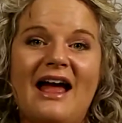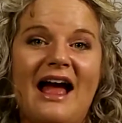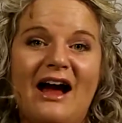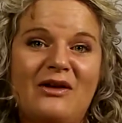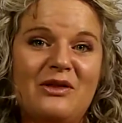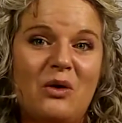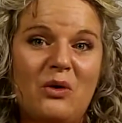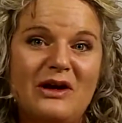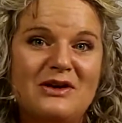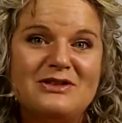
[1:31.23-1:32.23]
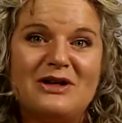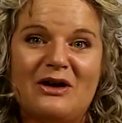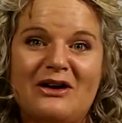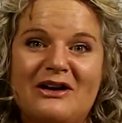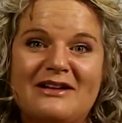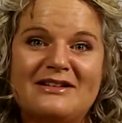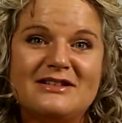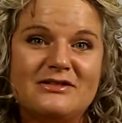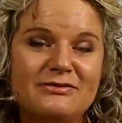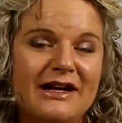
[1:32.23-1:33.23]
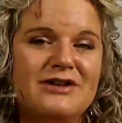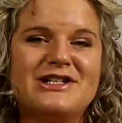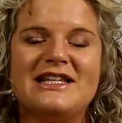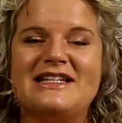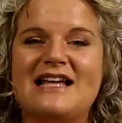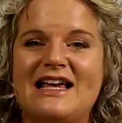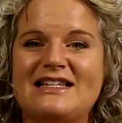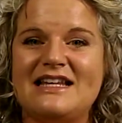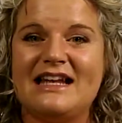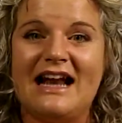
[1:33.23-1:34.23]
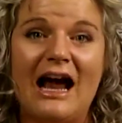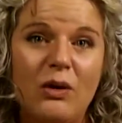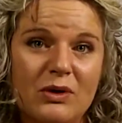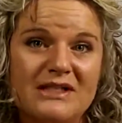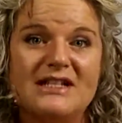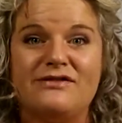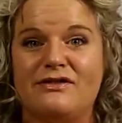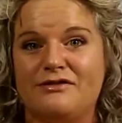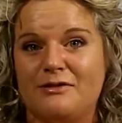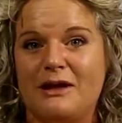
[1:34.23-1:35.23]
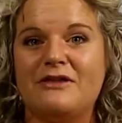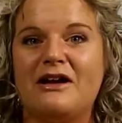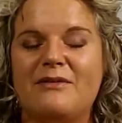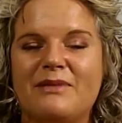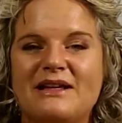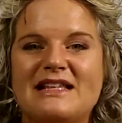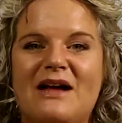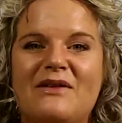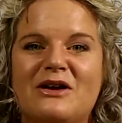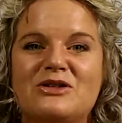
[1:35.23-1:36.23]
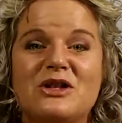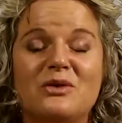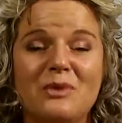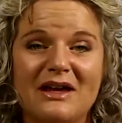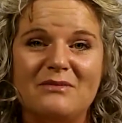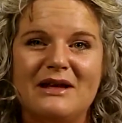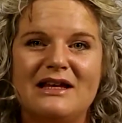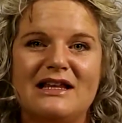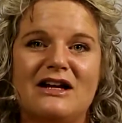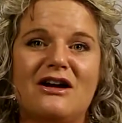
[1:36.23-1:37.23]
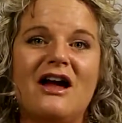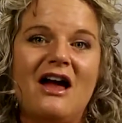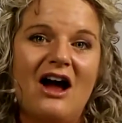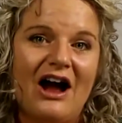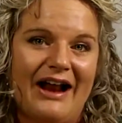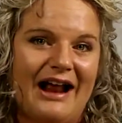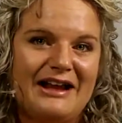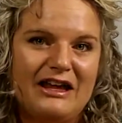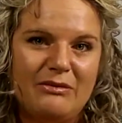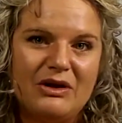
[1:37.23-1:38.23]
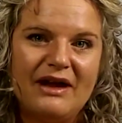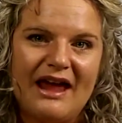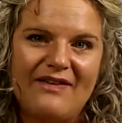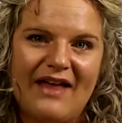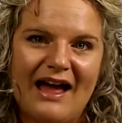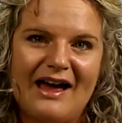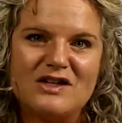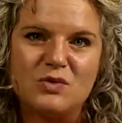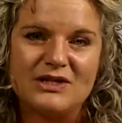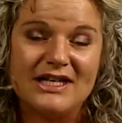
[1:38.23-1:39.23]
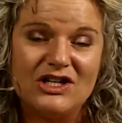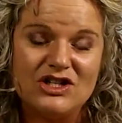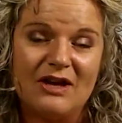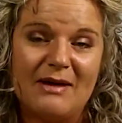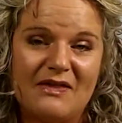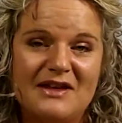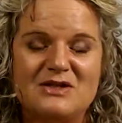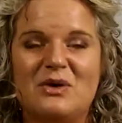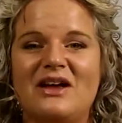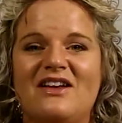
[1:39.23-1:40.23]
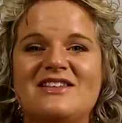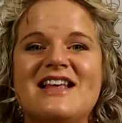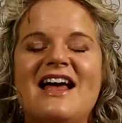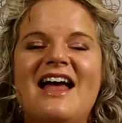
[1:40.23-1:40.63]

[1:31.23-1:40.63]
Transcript: how the oils are rigorously tested and how we're different from other companies out there so that we can be clear on how to communicate that as we're teaching about these oils.